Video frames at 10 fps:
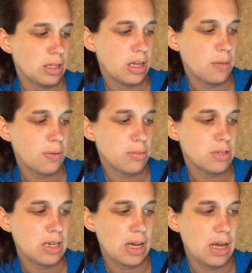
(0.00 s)
Keep up
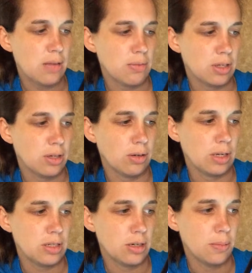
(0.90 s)
to date with the
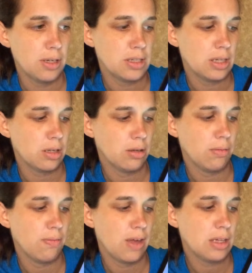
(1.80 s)
current topics that could
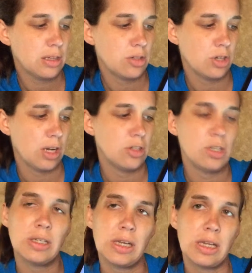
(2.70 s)
affect the
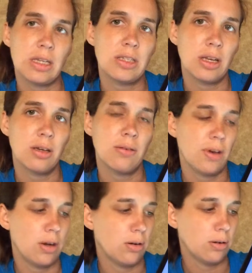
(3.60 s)
changing needs of
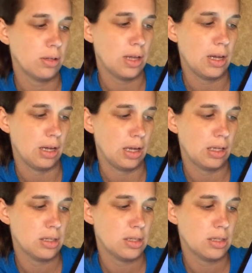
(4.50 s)
all clients.